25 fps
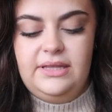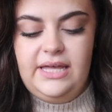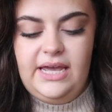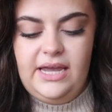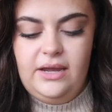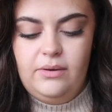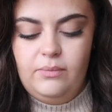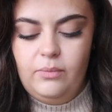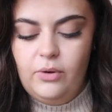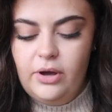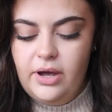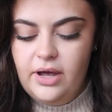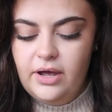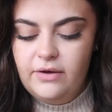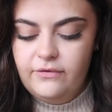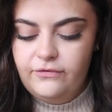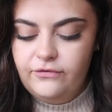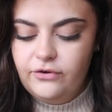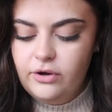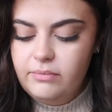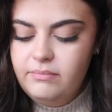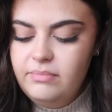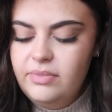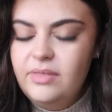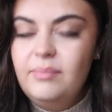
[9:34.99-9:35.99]
They were
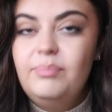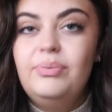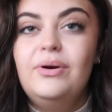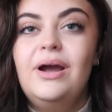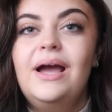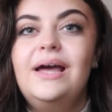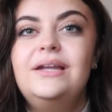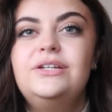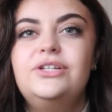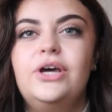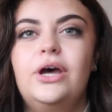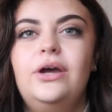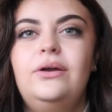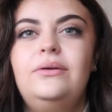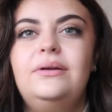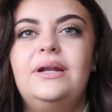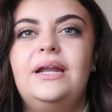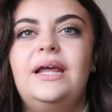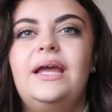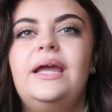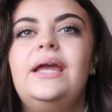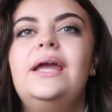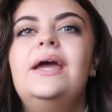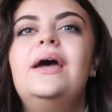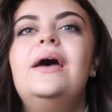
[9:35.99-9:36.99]
from the brand
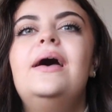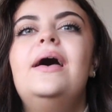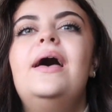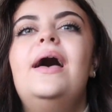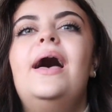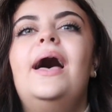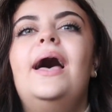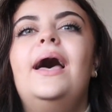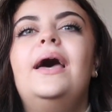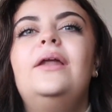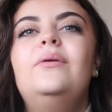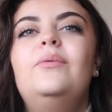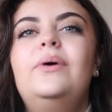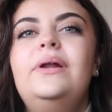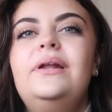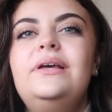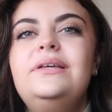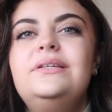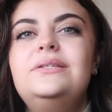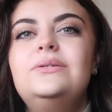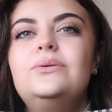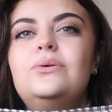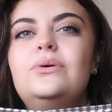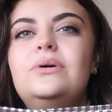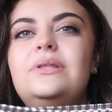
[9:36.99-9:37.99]
only and when I
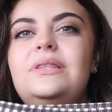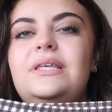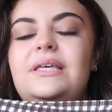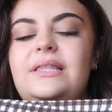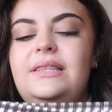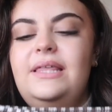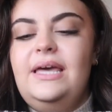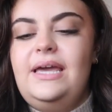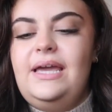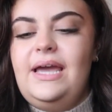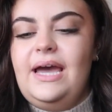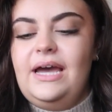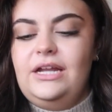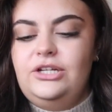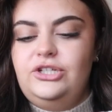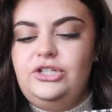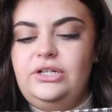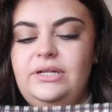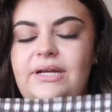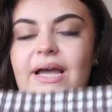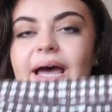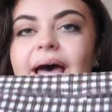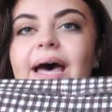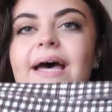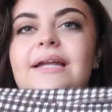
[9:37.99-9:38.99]
saw that they
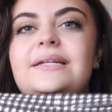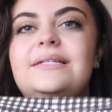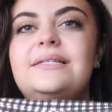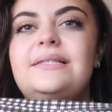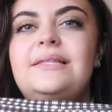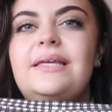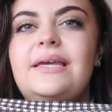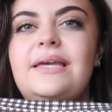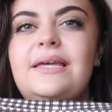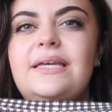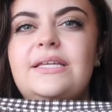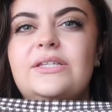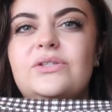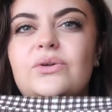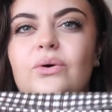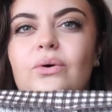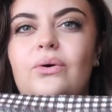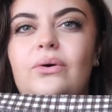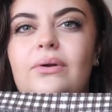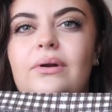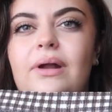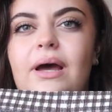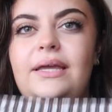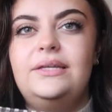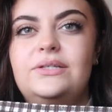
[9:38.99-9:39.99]
actually had these
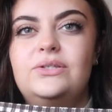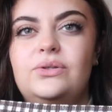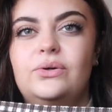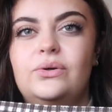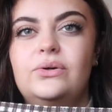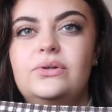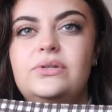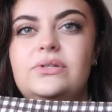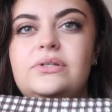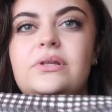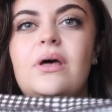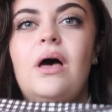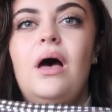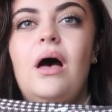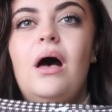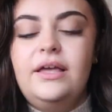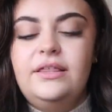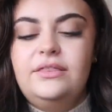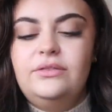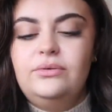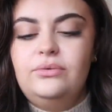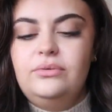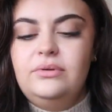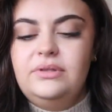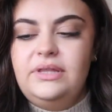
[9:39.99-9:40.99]
on ASOS I
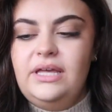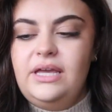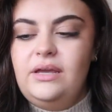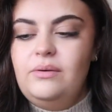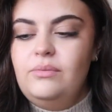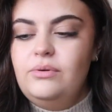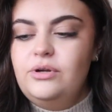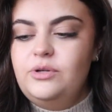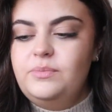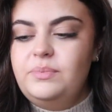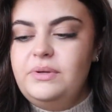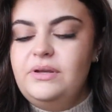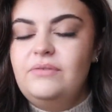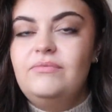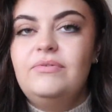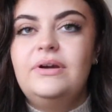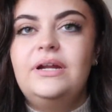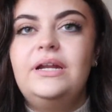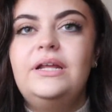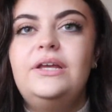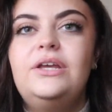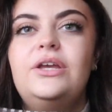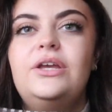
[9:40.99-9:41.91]
thought they would be really